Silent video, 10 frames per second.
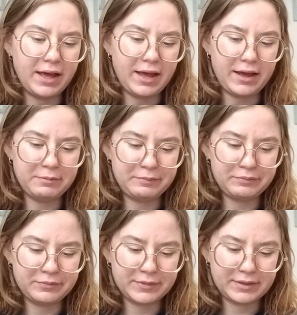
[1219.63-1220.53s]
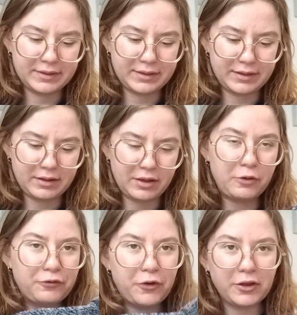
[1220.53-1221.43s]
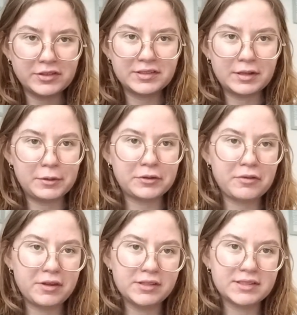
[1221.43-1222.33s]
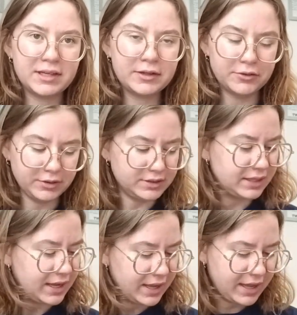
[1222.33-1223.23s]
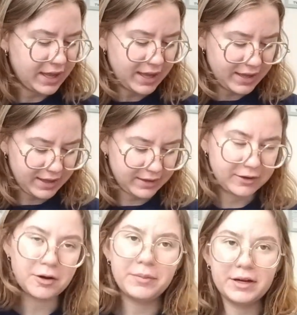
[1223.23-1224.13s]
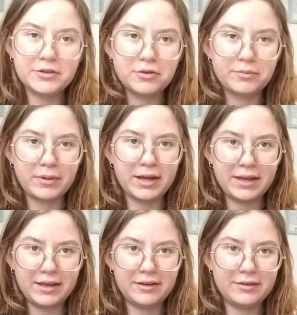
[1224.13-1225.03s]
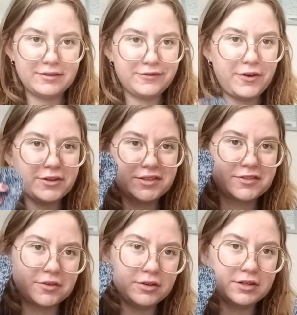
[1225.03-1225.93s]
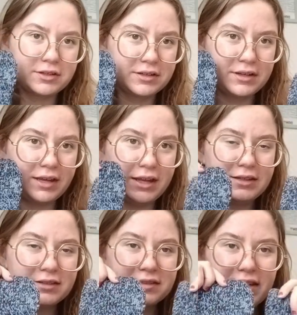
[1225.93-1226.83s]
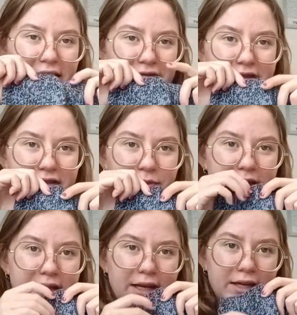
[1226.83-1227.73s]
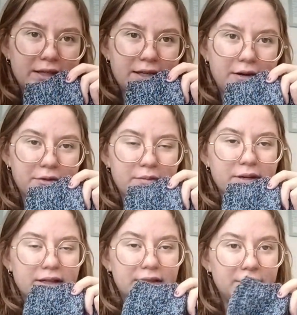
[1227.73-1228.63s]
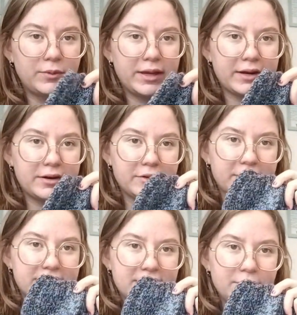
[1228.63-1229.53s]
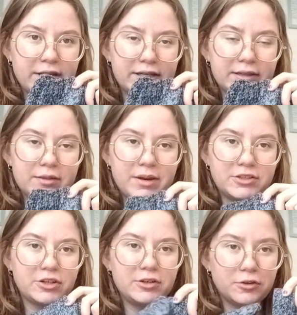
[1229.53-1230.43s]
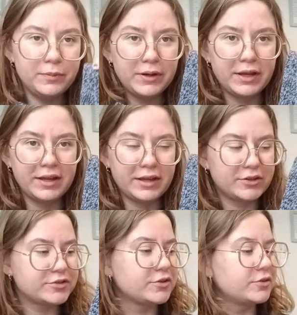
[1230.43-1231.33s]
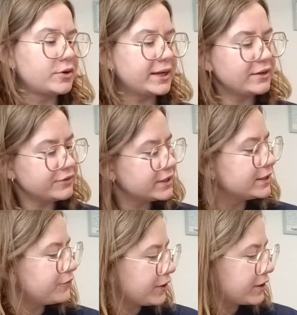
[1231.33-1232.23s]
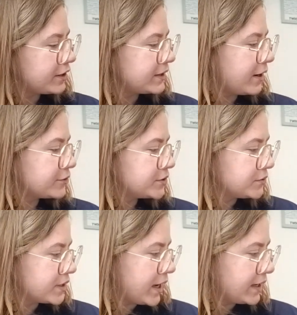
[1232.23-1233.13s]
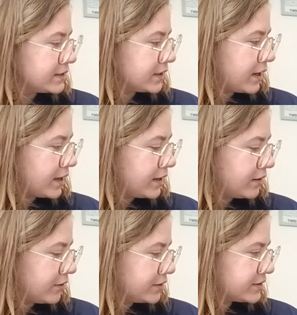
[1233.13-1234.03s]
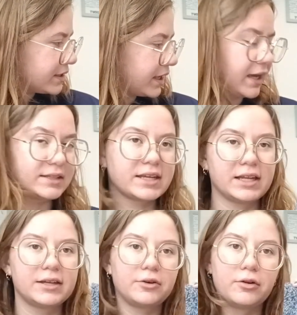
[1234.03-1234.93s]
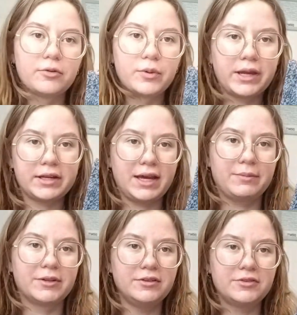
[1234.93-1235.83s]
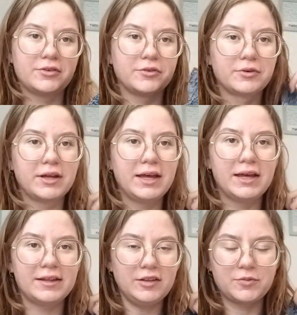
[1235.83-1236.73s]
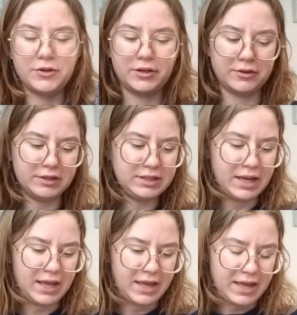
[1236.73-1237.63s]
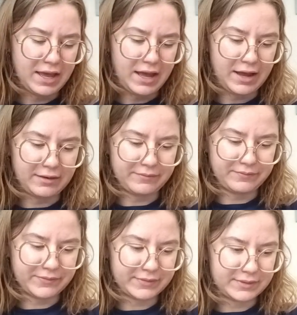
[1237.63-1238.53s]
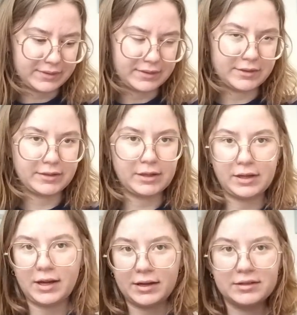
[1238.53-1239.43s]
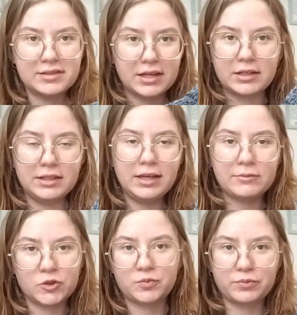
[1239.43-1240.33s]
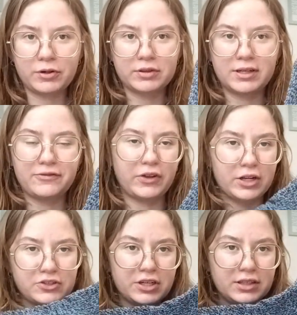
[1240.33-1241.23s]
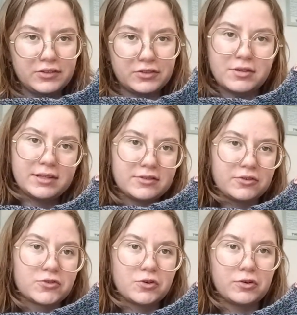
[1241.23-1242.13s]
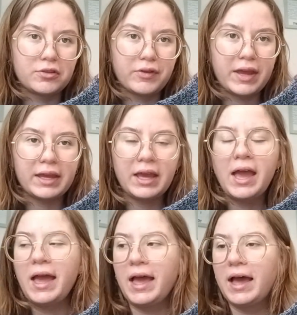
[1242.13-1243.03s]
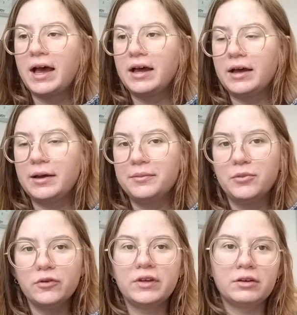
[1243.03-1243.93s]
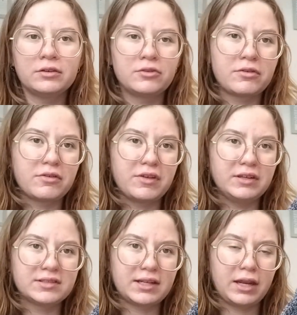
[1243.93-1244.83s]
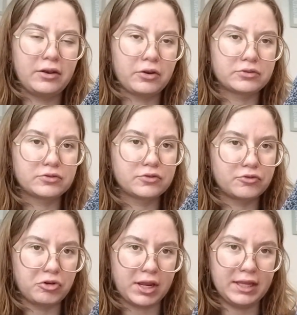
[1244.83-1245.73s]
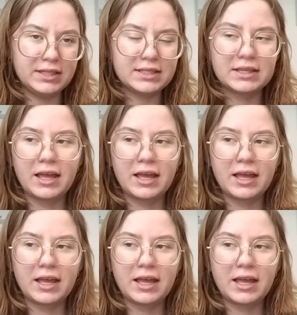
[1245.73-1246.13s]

First, about the things that are good. Compared with my first sock, it doesn't have this weird line down the middle where you can see where I did the magic loop. So I definitely figured out how to do that. I honestly can't tell at all where it happened, so that's pretty good. Secondly, I'm just proud that I finished it, so that's also a good thing. Moving on to the things that are not great.